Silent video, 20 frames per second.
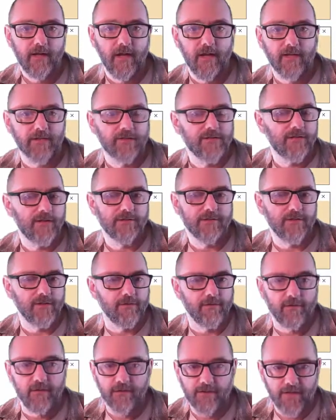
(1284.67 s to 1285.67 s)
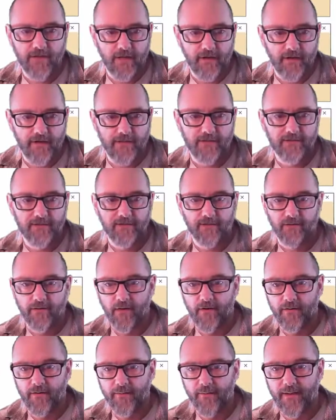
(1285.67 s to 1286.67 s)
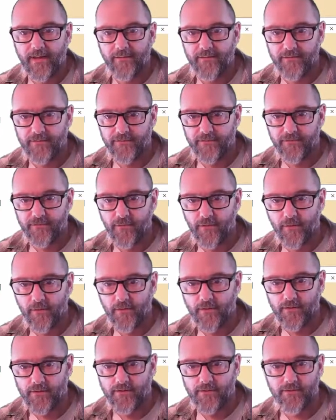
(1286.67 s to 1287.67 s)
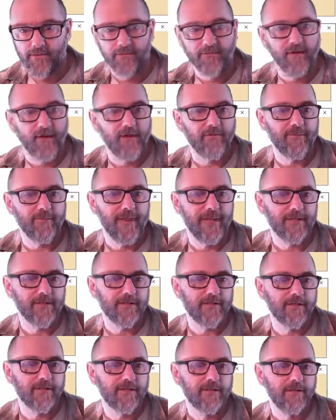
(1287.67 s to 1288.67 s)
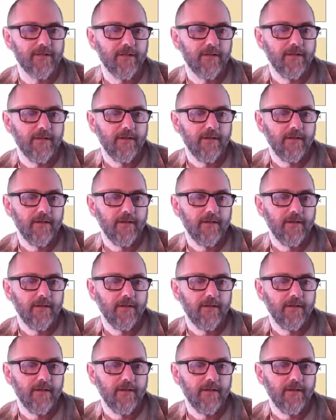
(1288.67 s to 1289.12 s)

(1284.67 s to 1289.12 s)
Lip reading: It starts they're all cherries, so the current payout is 4 because there's 5 matches,